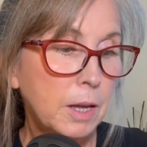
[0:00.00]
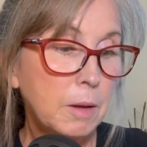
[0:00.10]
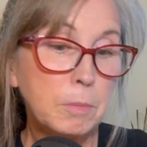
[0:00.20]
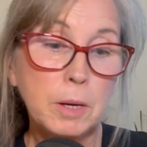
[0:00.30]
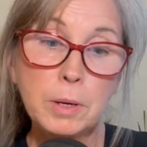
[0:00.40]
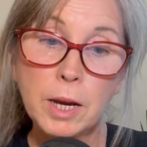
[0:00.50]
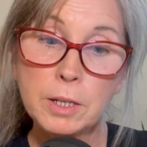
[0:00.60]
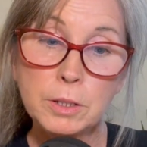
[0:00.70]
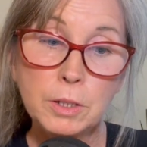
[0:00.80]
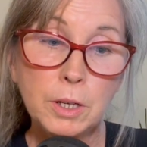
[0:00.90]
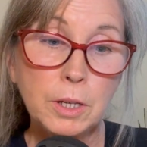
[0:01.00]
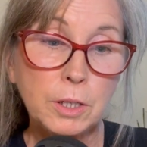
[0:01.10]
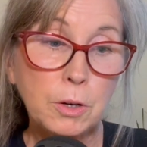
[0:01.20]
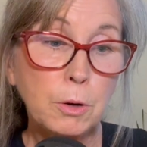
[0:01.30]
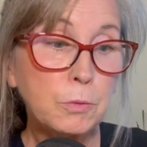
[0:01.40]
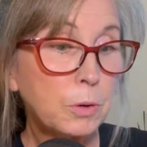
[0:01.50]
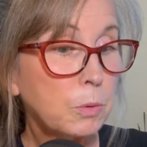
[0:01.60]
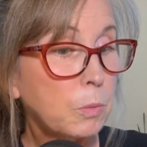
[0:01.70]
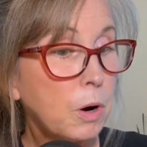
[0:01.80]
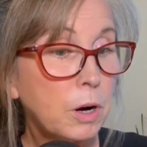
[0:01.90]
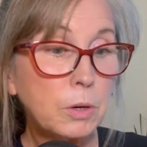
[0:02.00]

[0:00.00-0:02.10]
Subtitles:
Maybe I could go for a walk